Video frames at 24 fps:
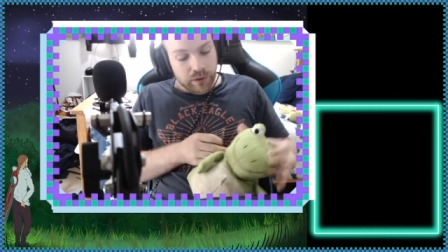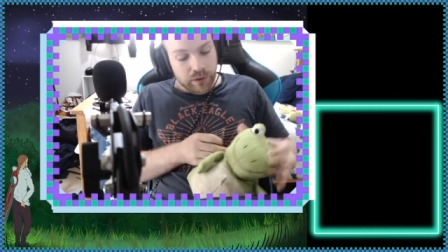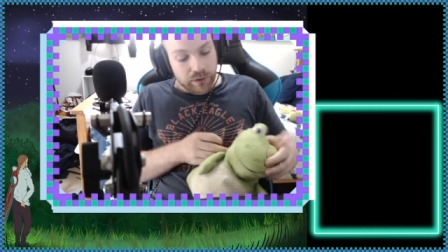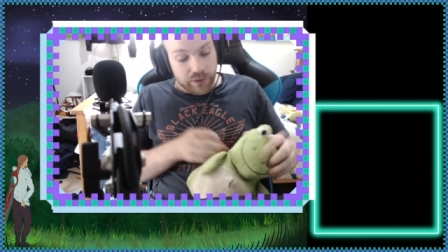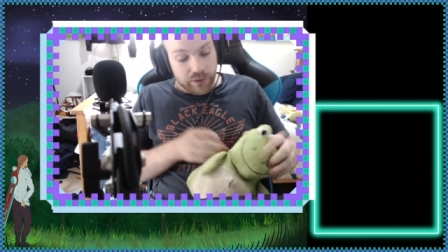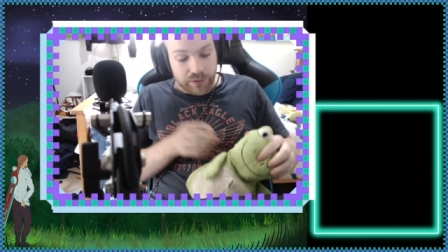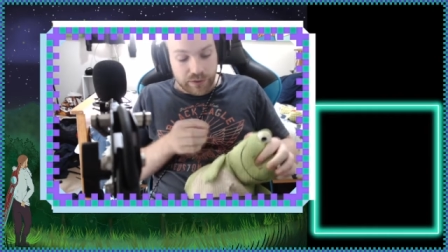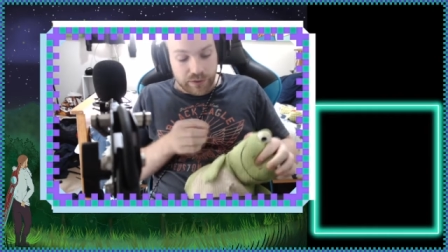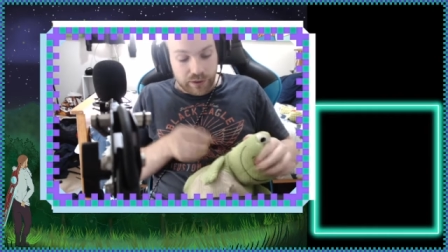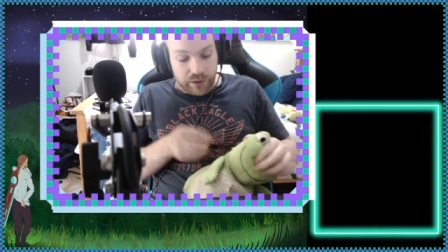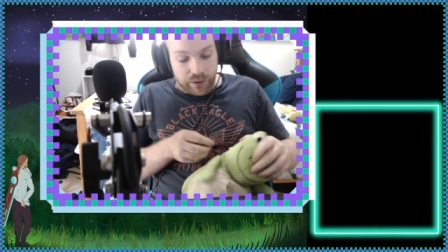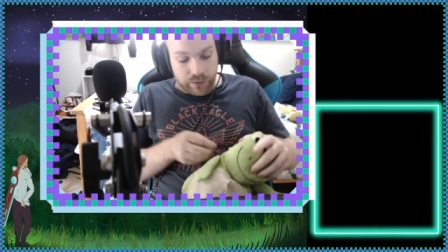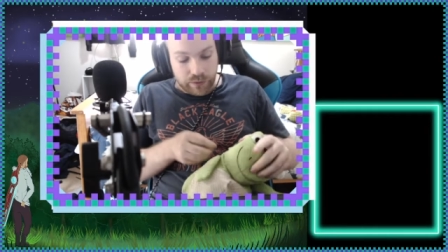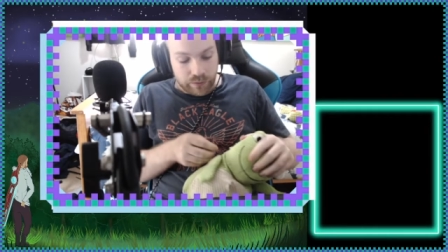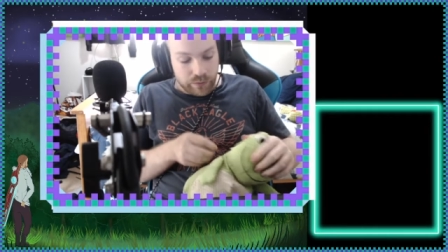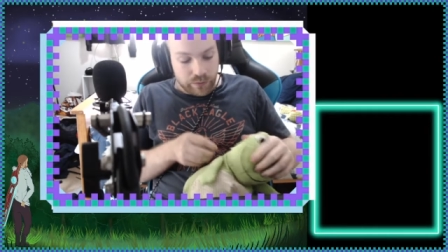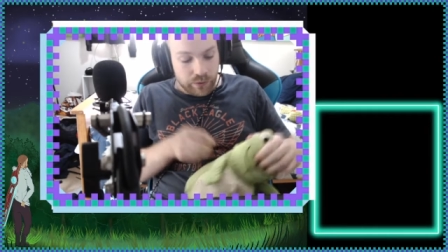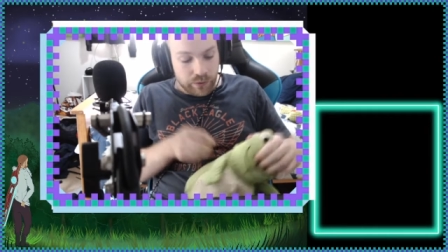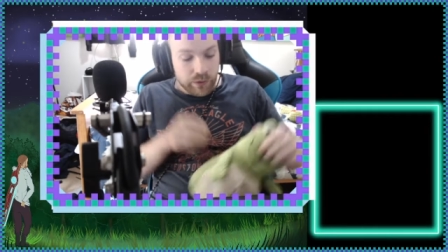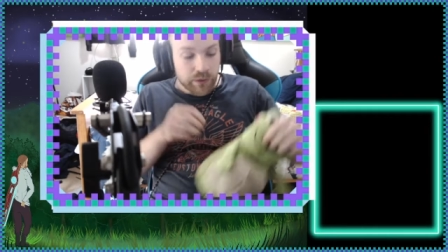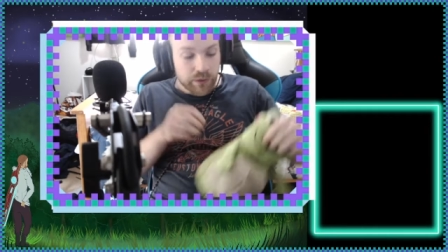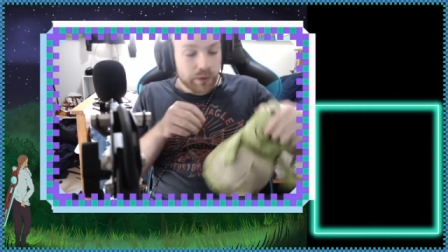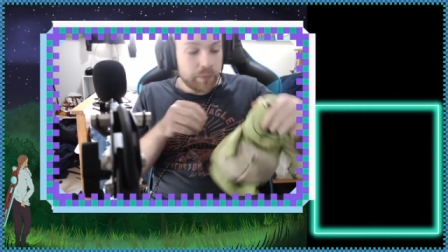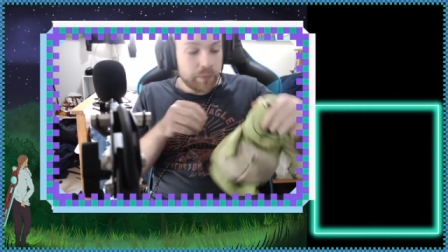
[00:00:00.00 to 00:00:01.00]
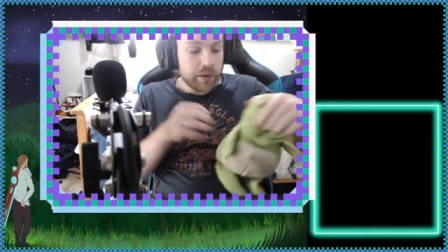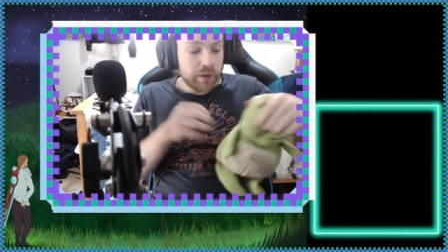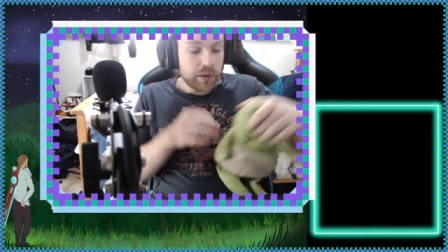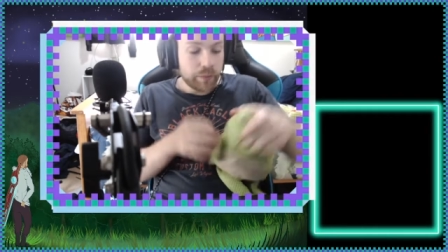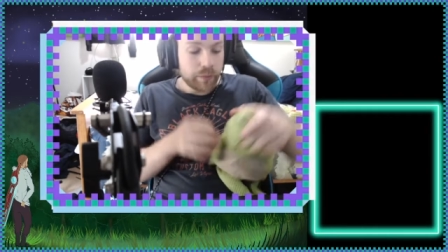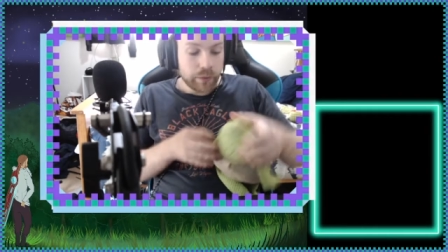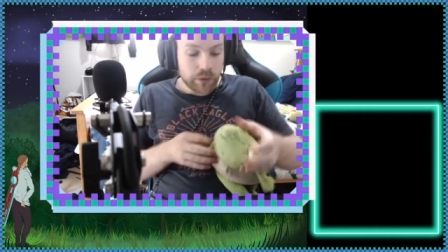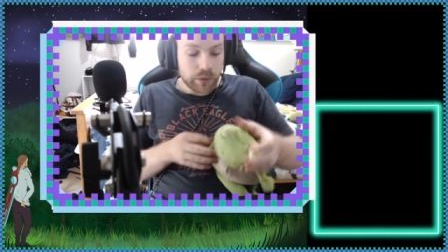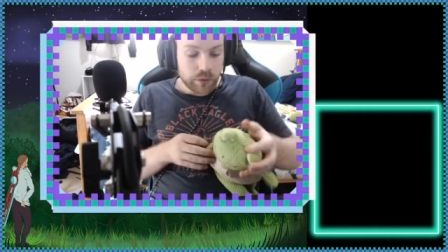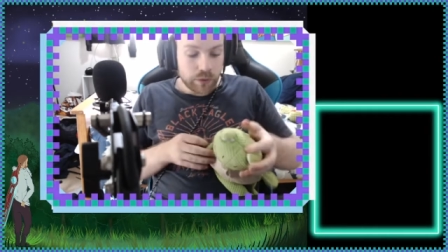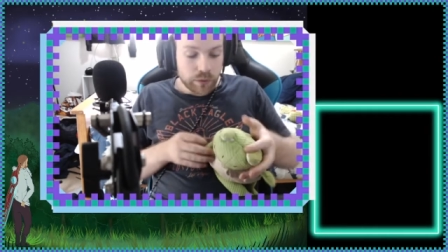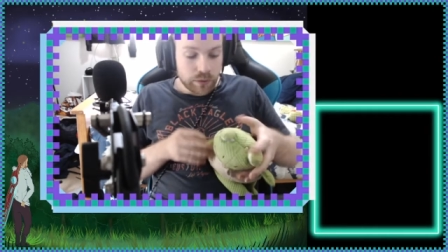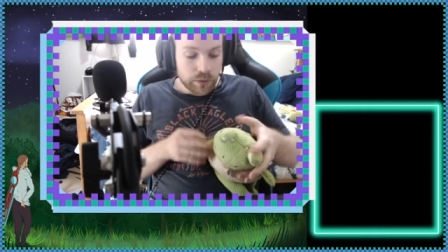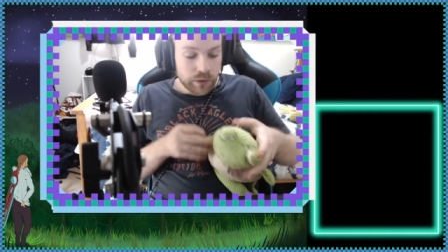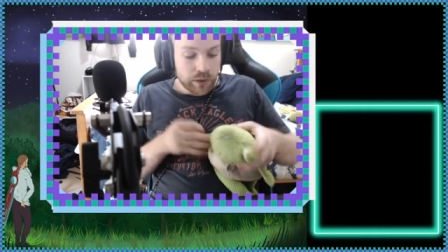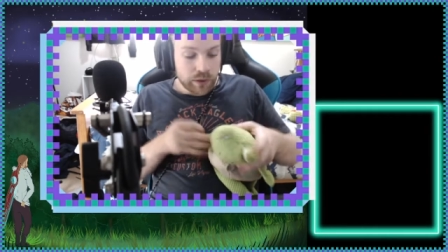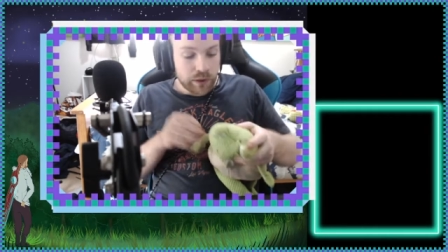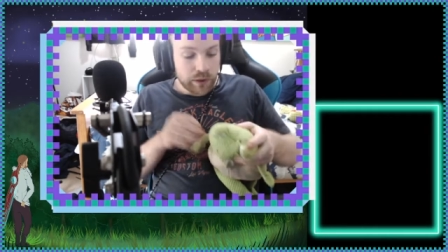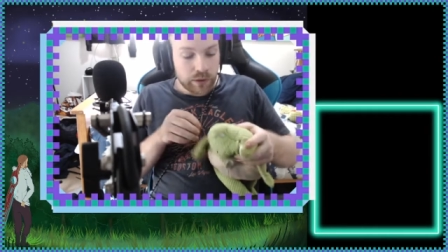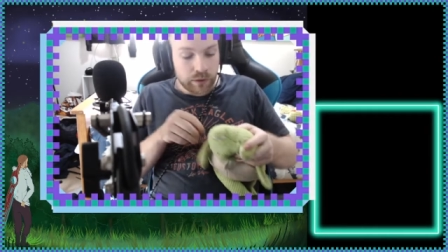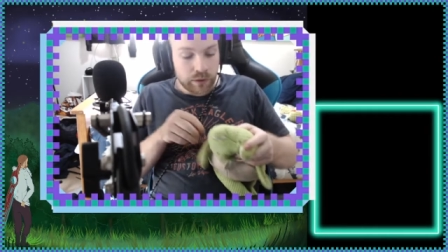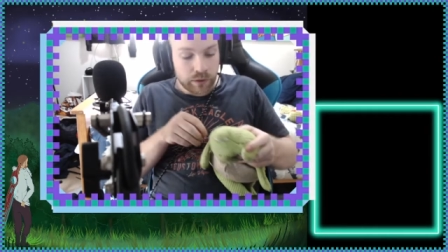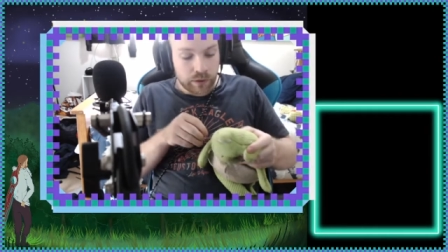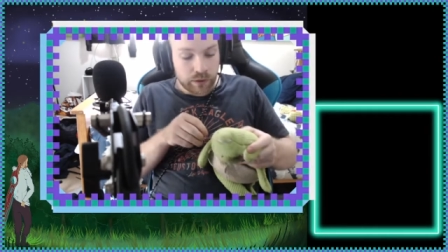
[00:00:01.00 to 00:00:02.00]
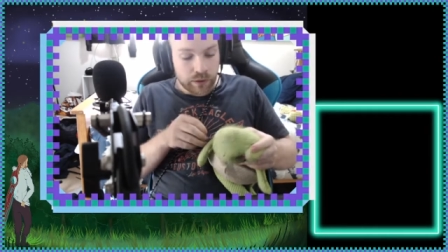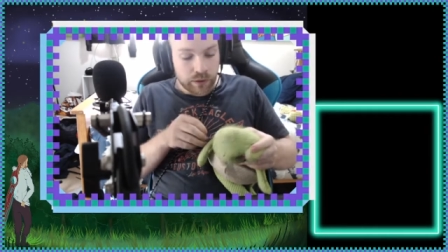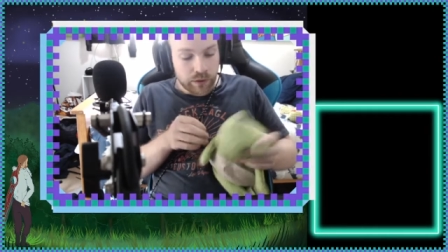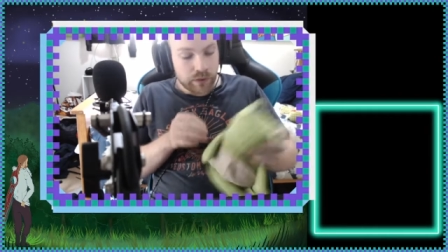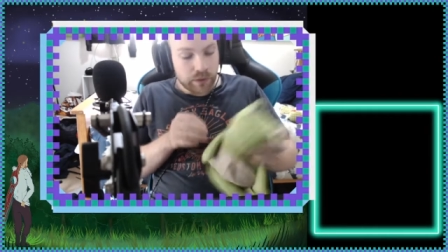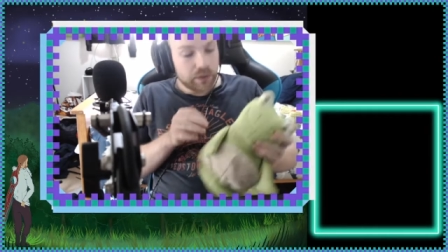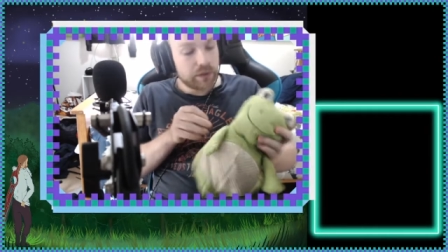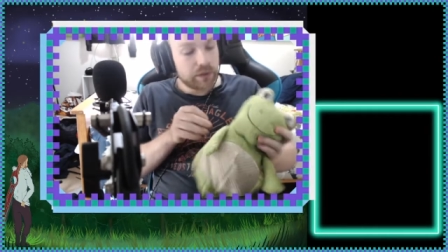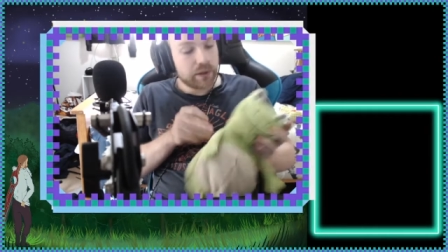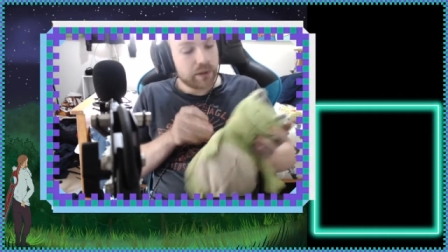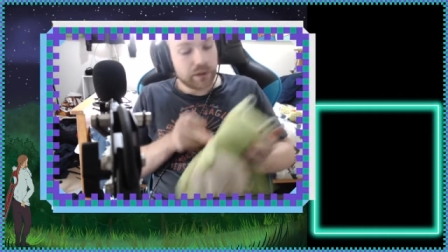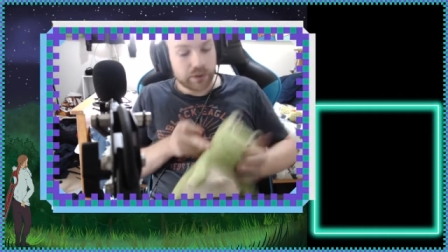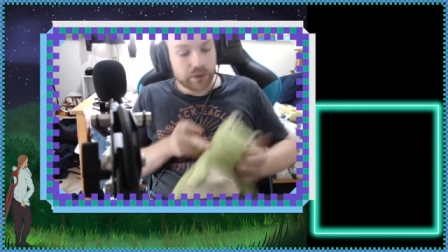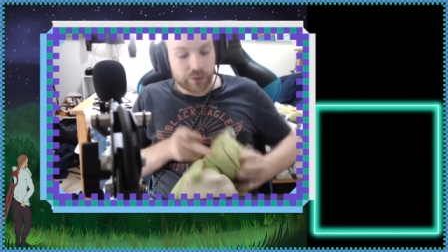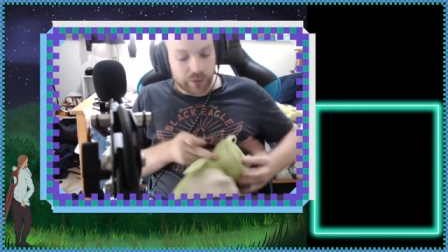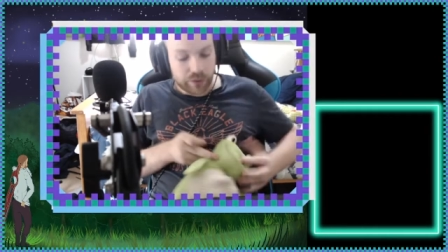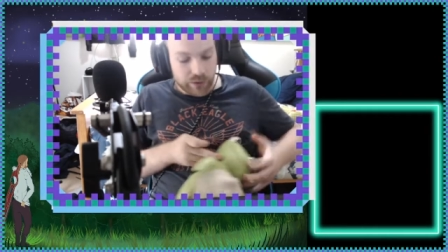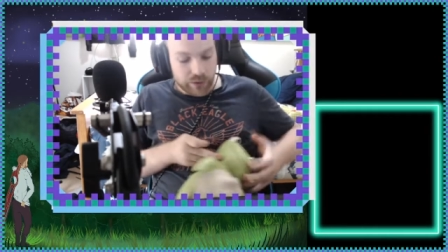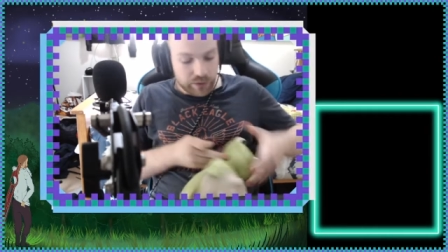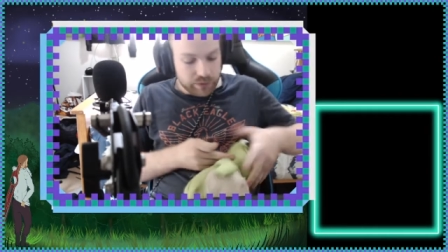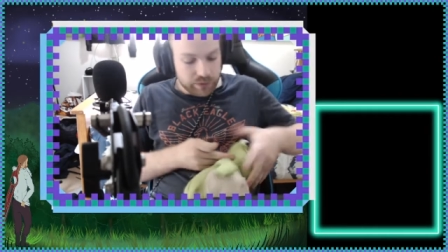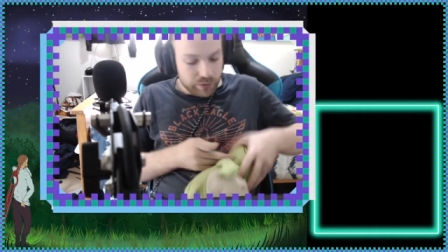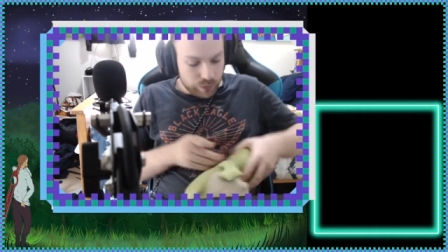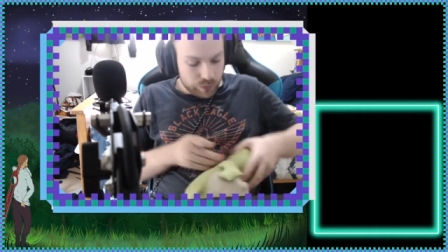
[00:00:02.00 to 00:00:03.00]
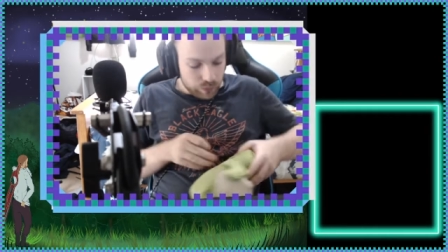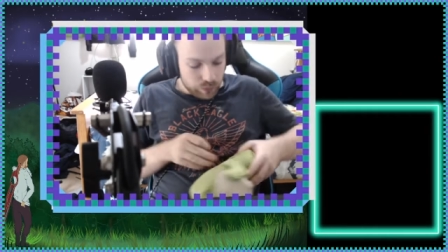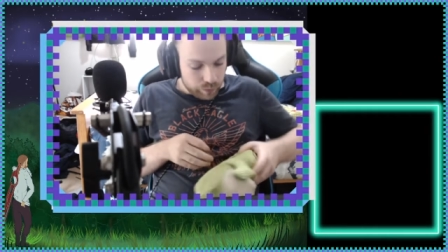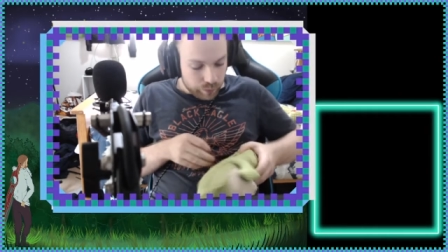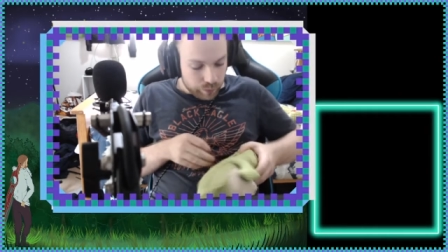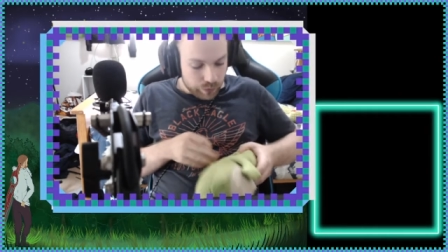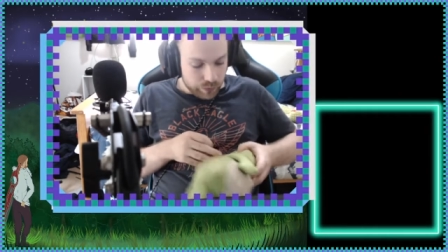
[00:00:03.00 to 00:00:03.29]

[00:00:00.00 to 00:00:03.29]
because then the bigger the ball, the harder it is to